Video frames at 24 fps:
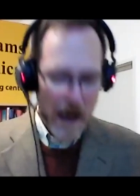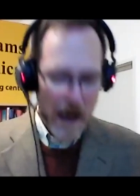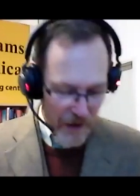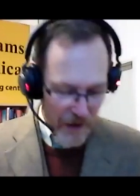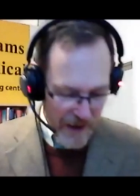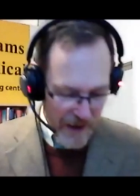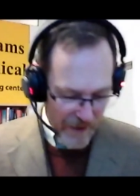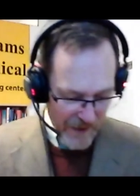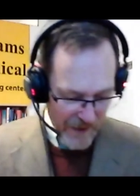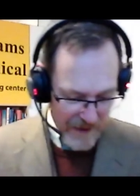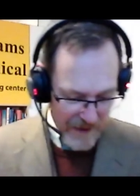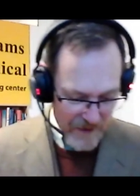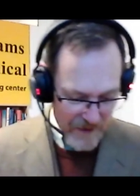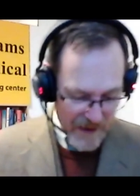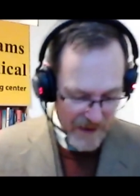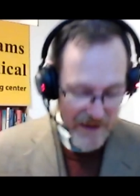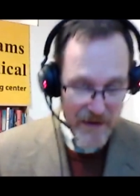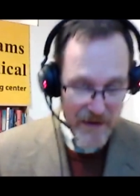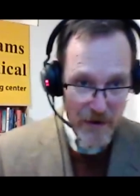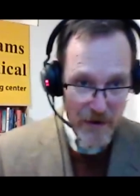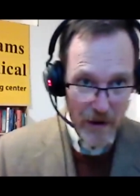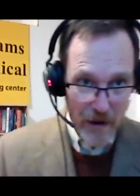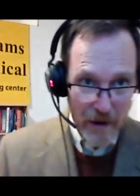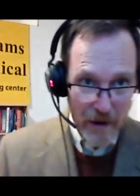Yeah,
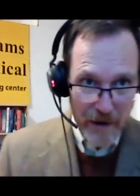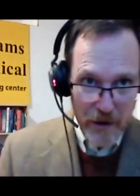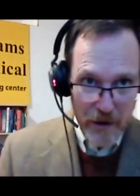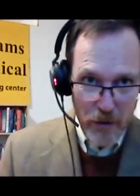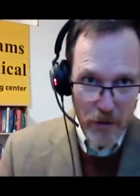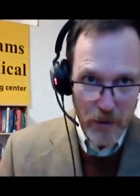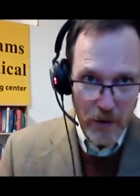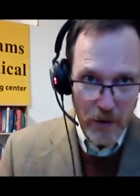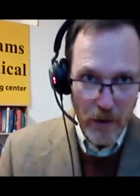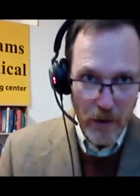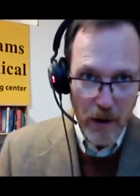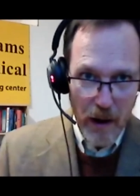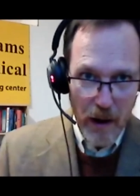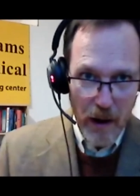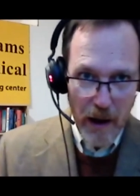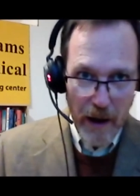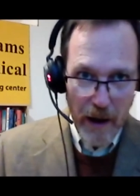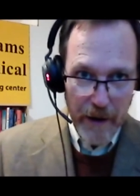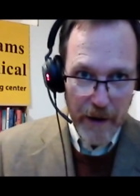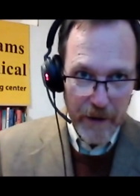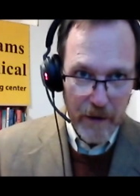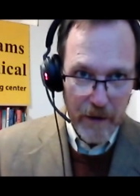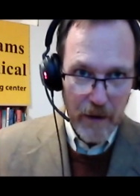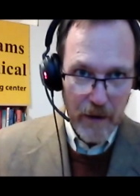that's totally true.
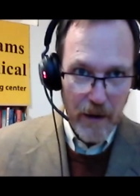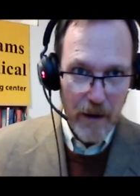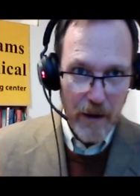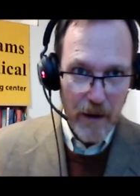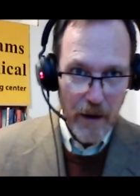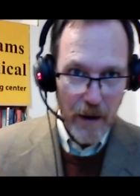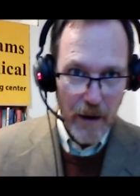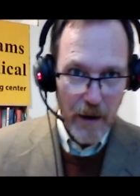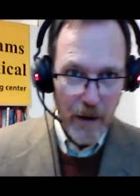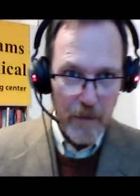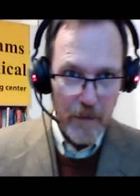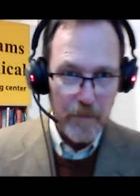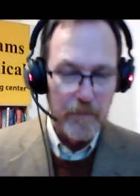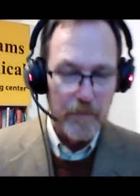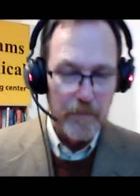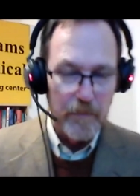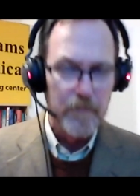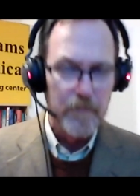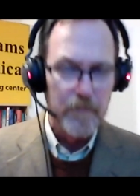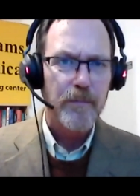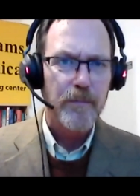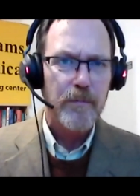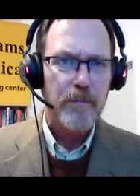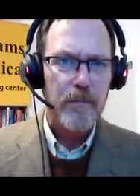Like,
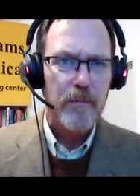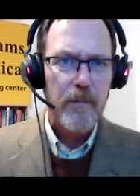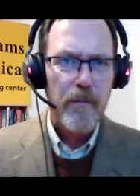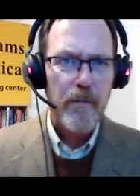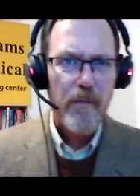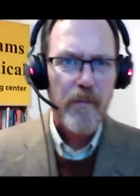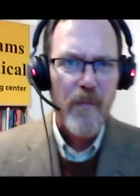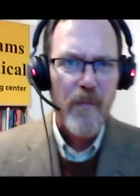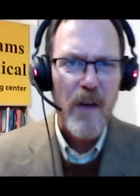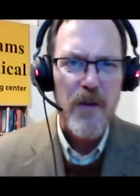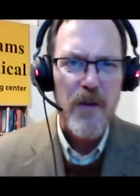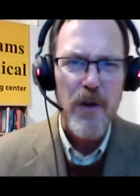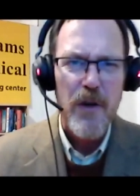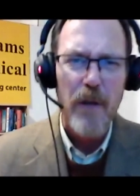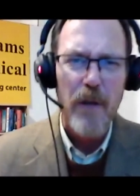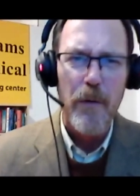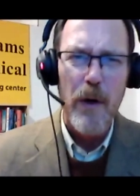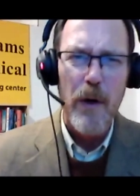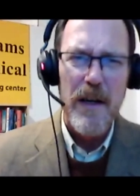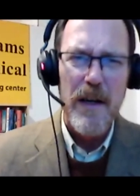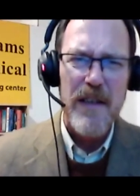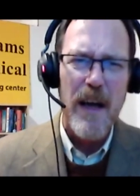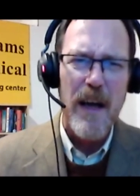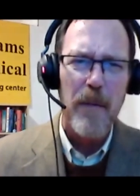so
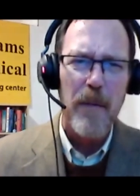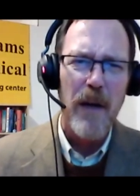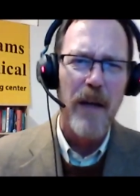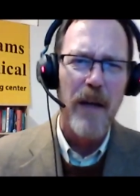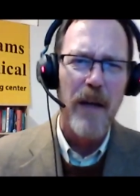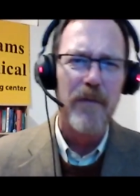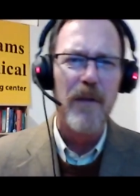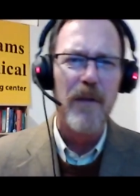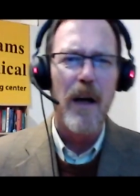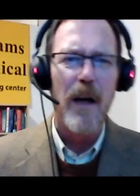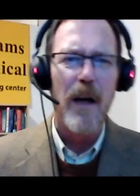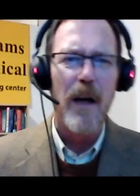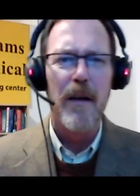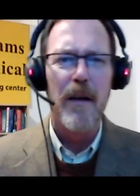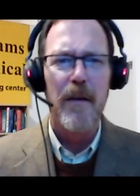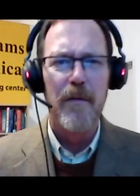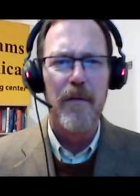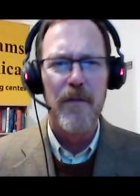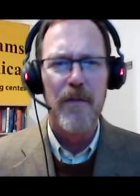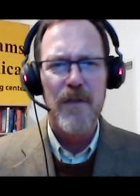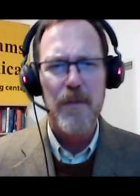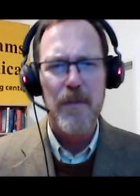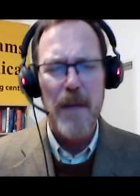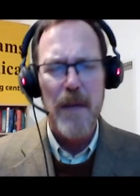for example, I've
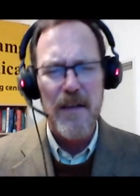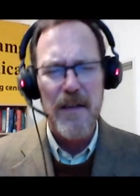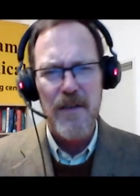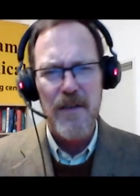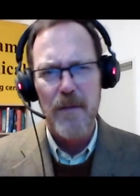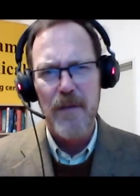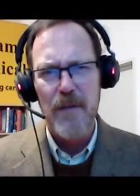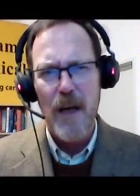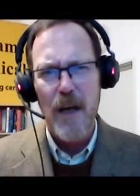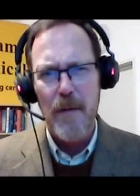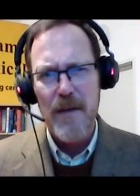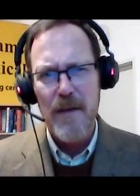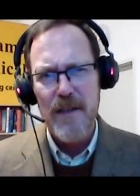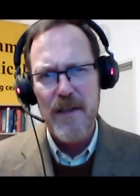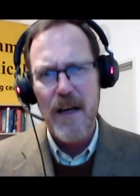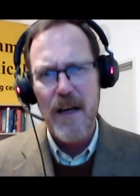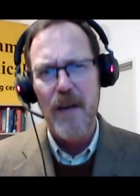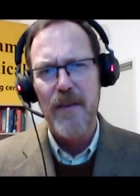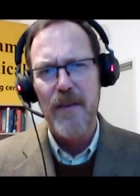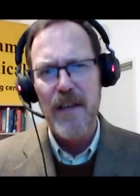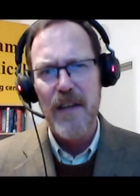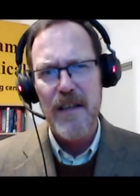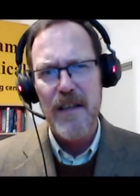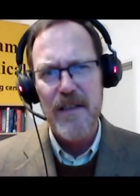spent some time in
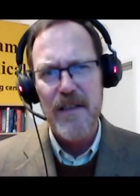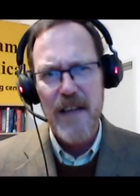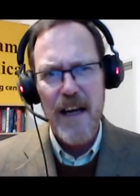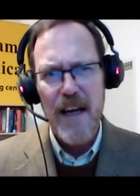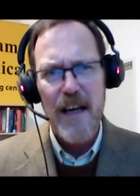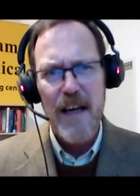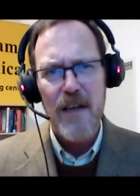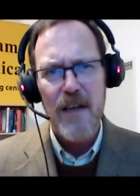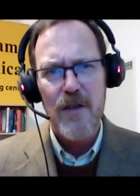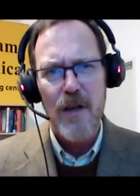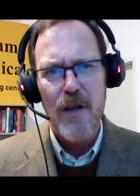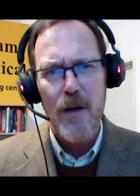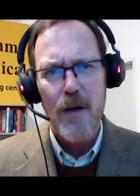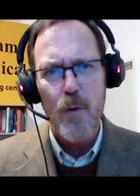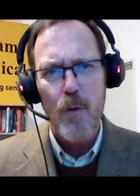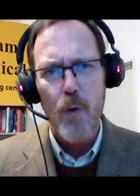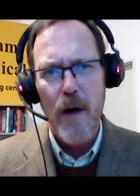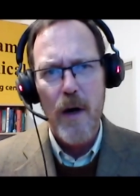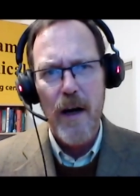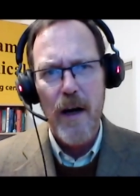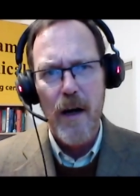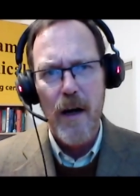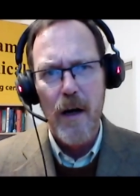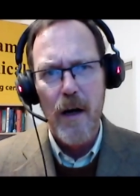Southeast Asia
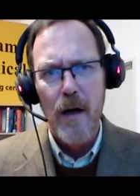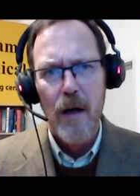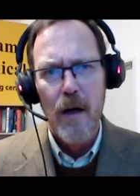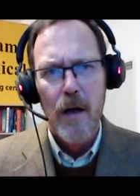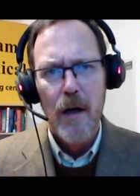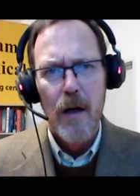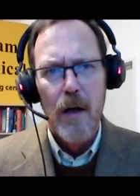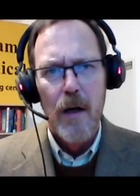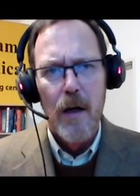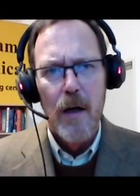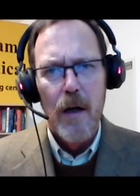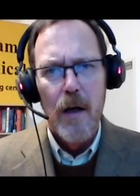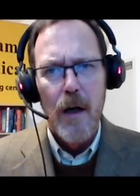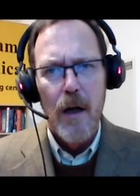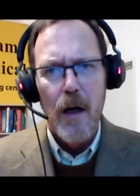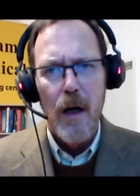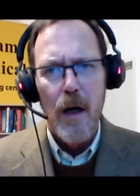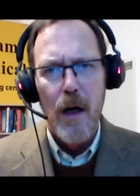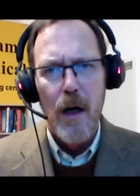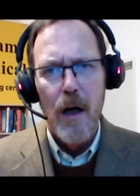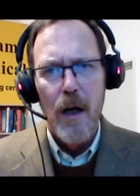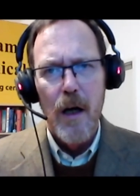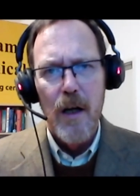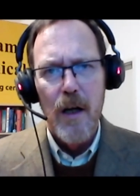where
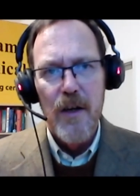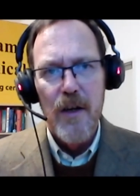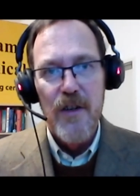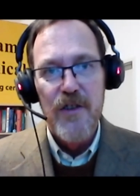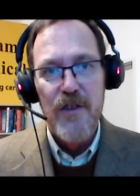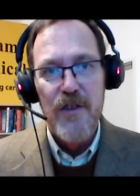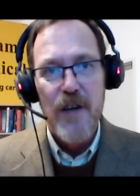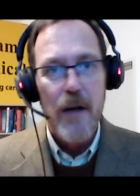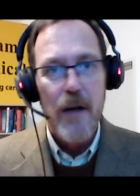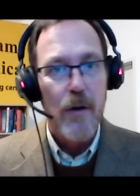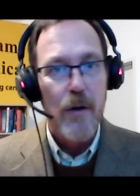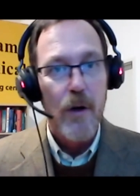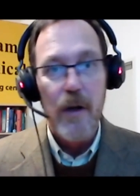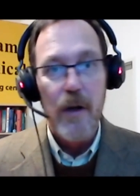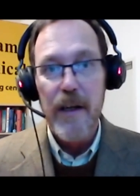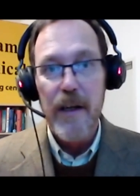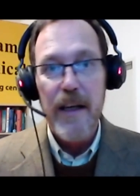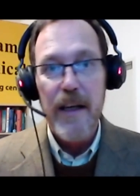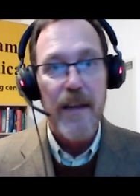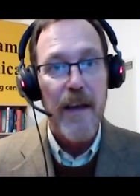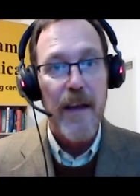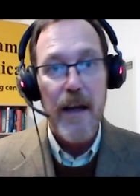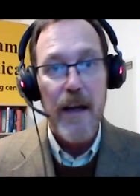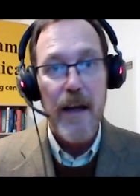
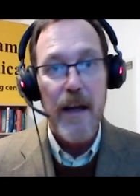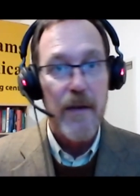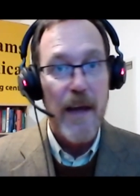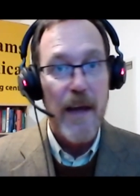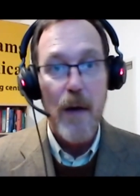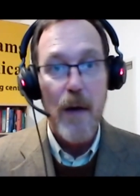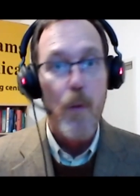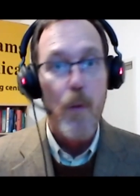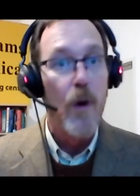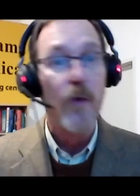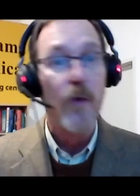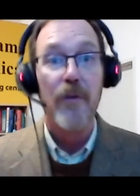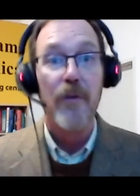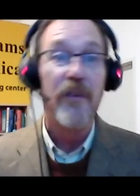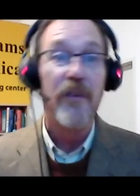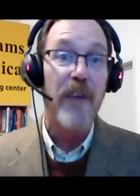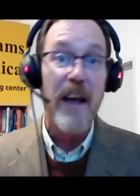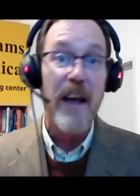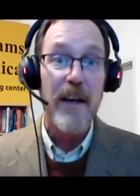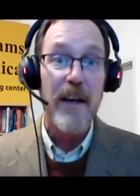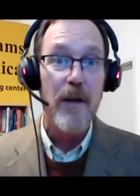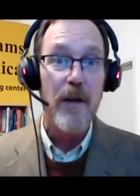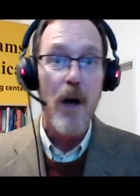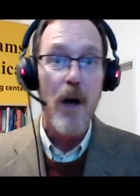generally they won't
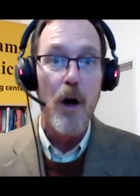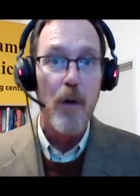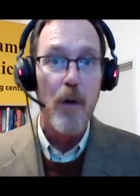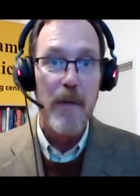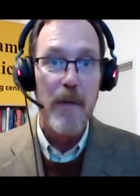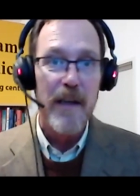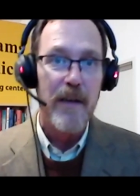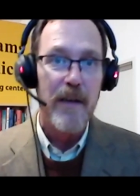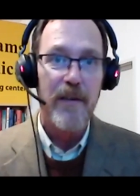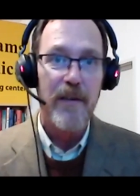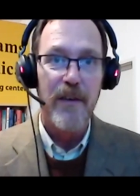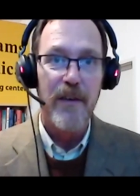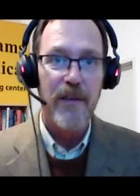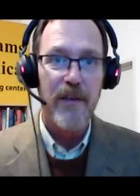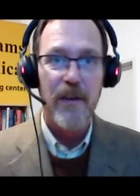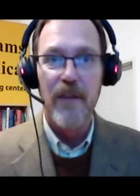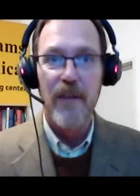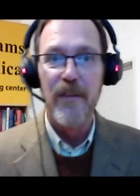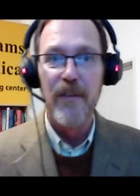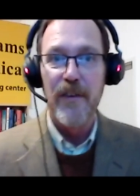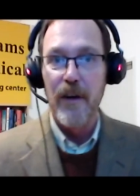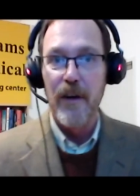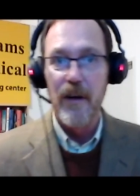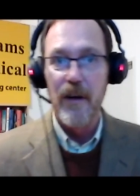say no because it's
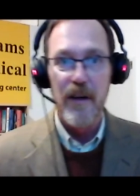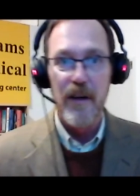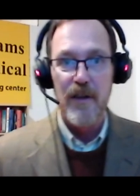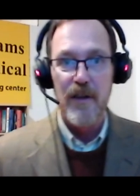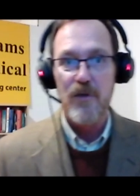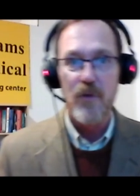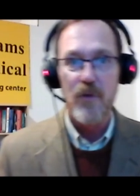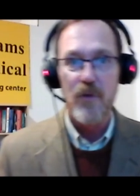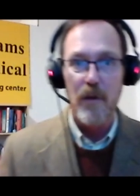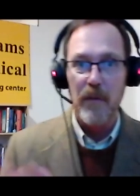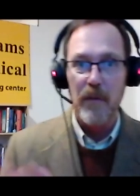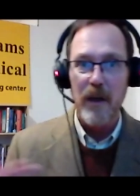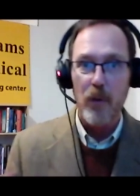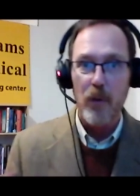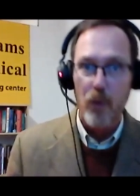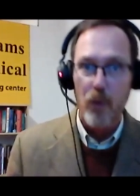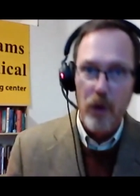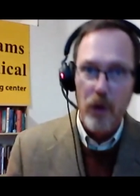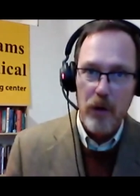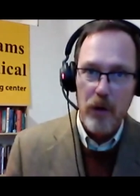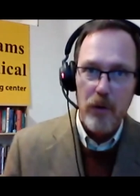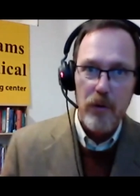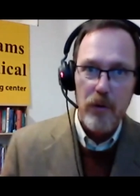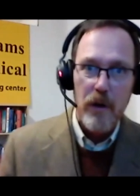considered extremely
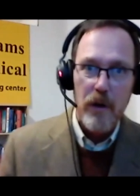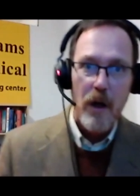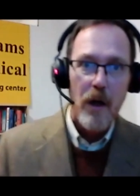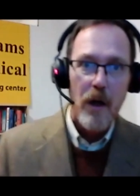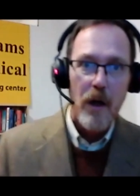rude.